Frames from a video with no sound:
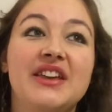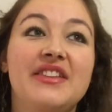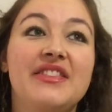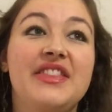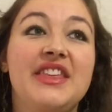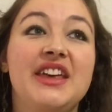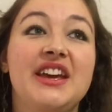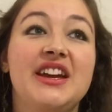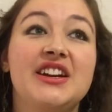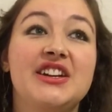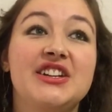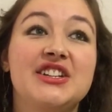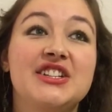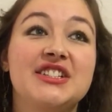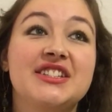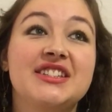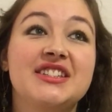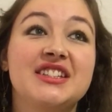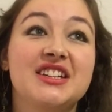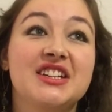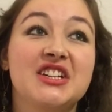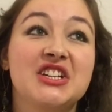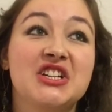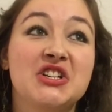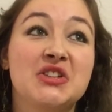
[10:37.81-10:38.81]
There's
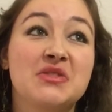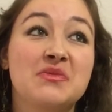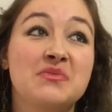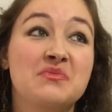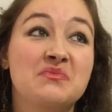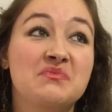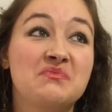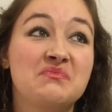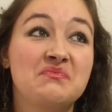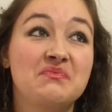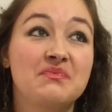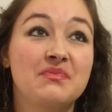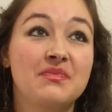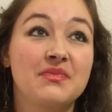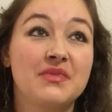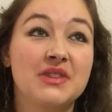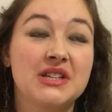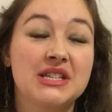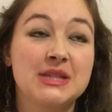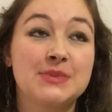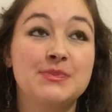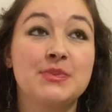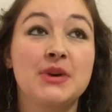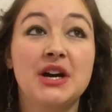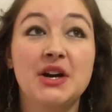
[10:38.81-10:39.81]
um, a
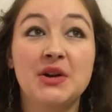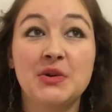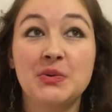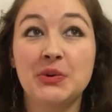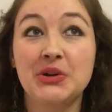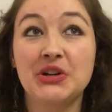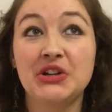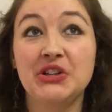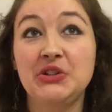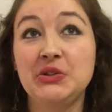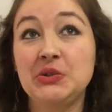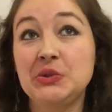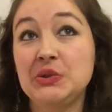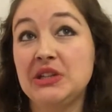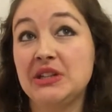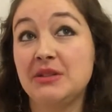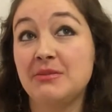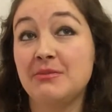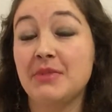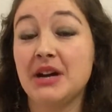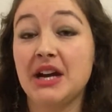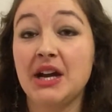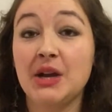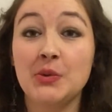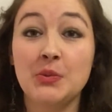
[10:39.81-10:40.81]
spot where you can
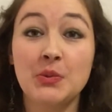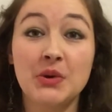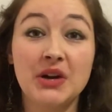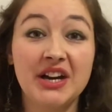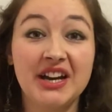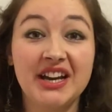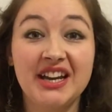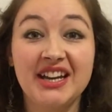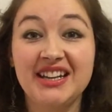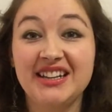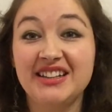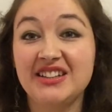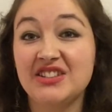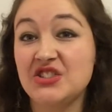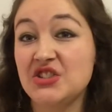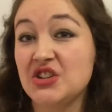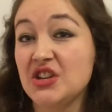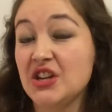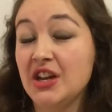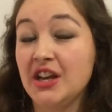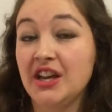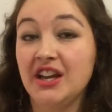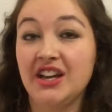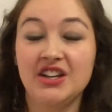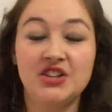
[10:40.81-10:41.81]
buy wine and,
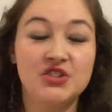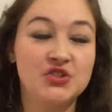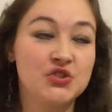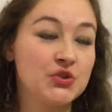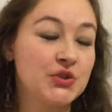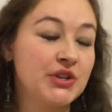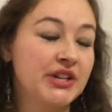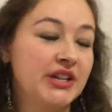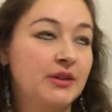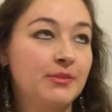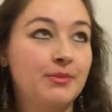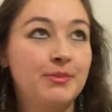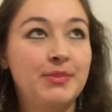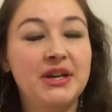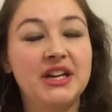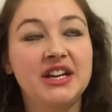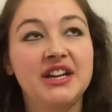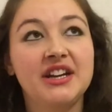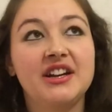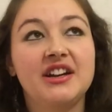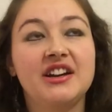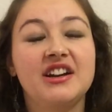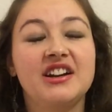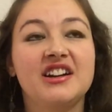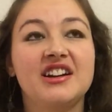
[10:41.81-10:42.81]
and drink
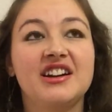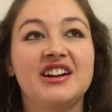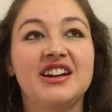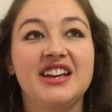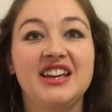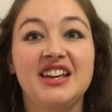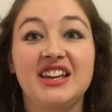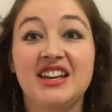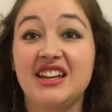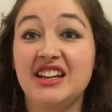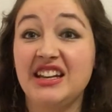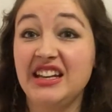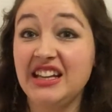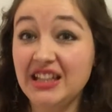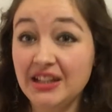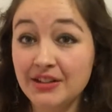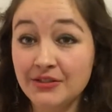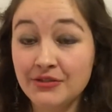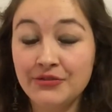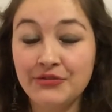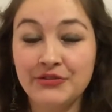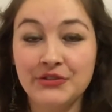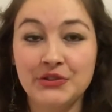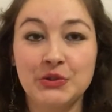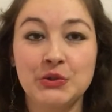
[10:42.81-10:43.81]
beer and eat
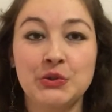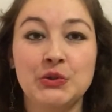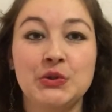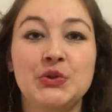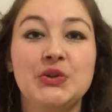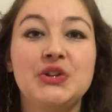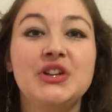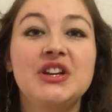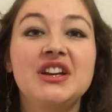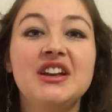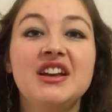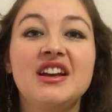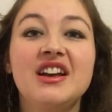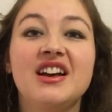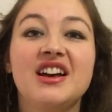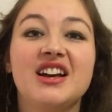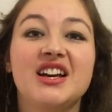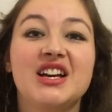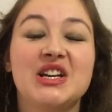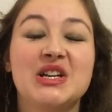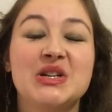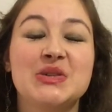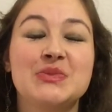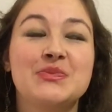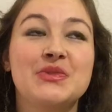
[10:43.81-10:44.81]
food.
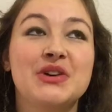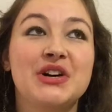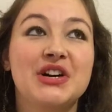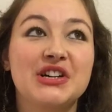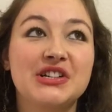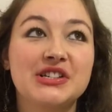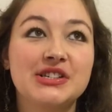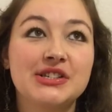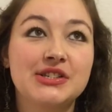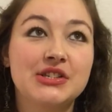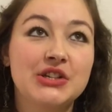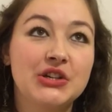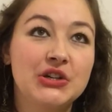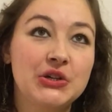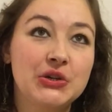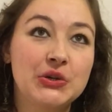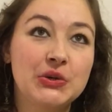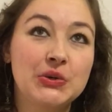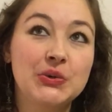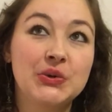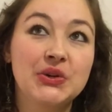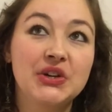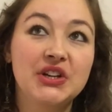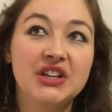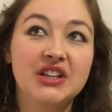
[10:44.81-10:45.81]
Um,
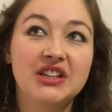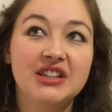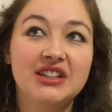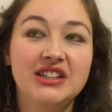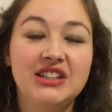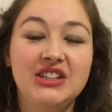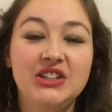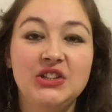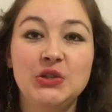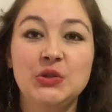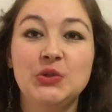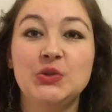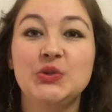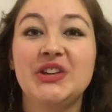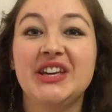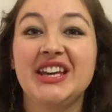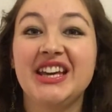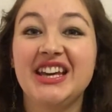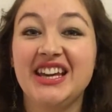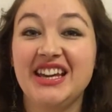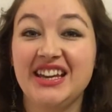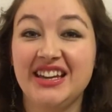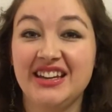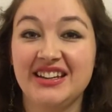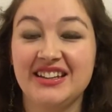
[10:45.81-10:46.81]
also, you
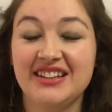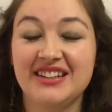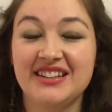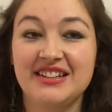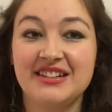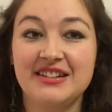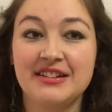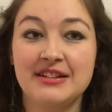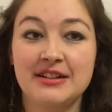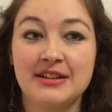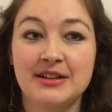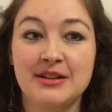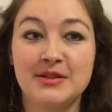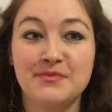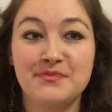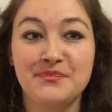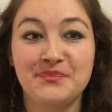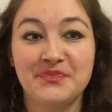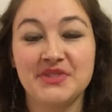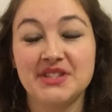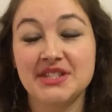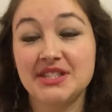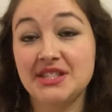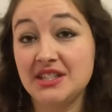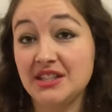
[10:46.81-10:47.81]
can um,
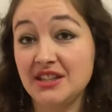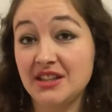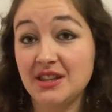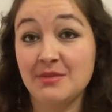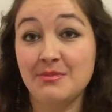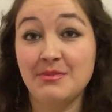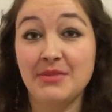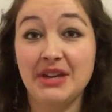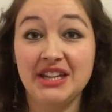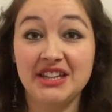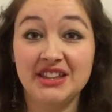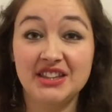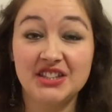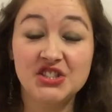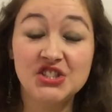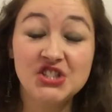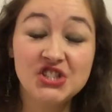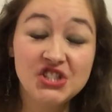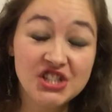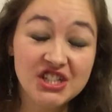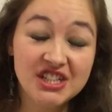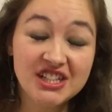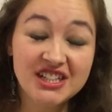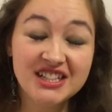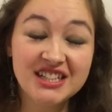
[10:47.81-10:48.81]
see them make the
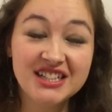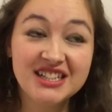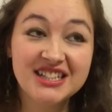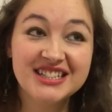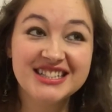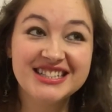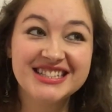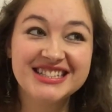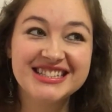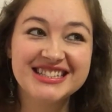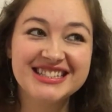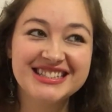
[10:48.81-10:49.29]
cheese.